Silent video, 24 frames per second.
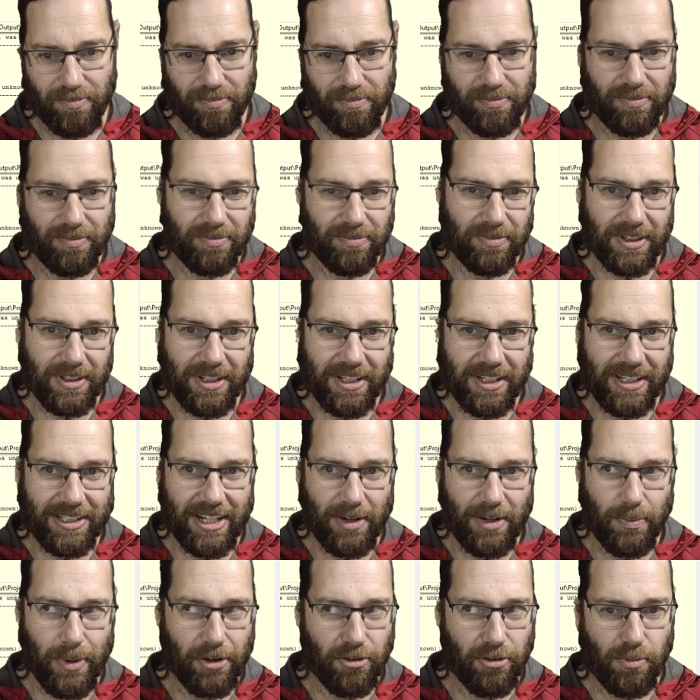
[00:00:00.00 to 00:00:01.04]
said we could
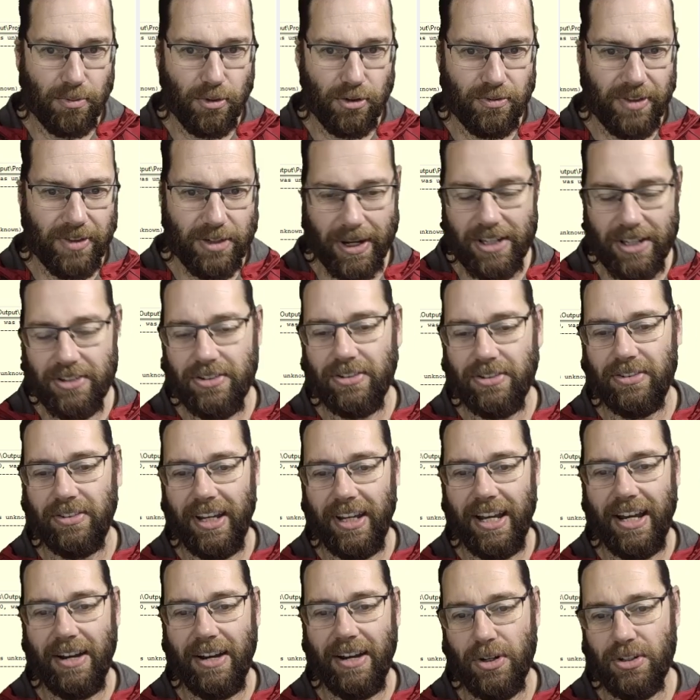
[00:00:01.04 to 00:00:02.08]
remove these ones,
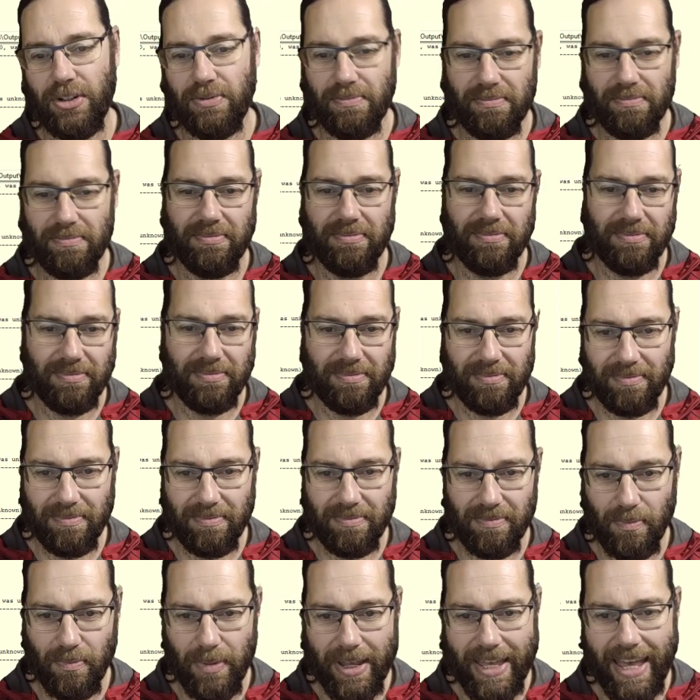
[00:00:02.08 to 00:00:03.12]
which we
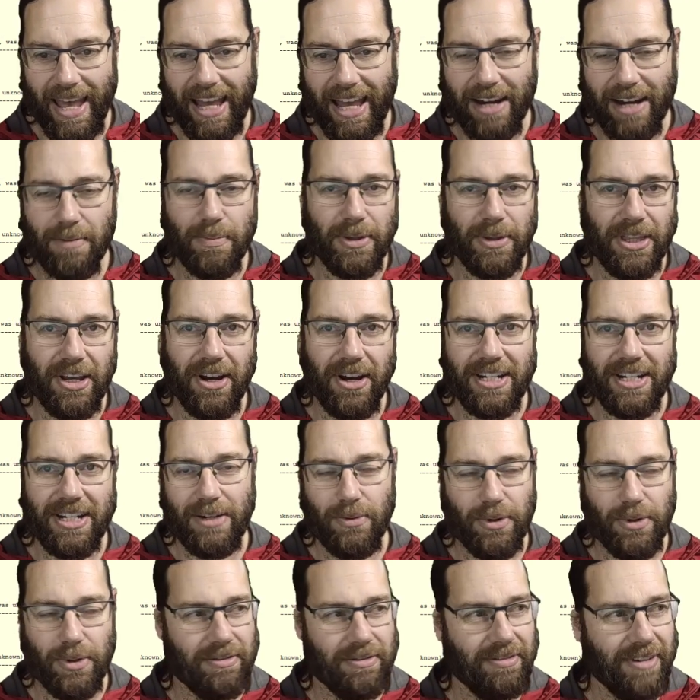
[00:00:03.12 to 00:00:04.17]
can, but the ID would
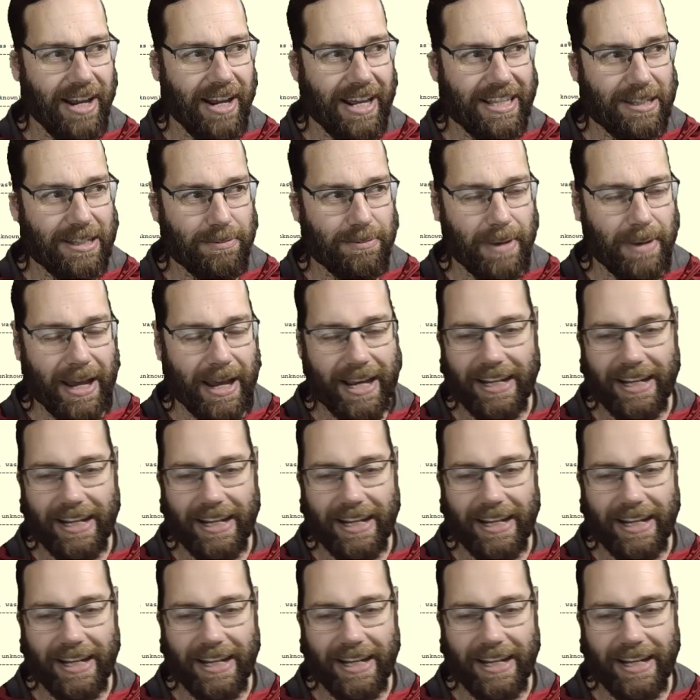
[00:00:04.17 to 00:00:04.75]
add them back.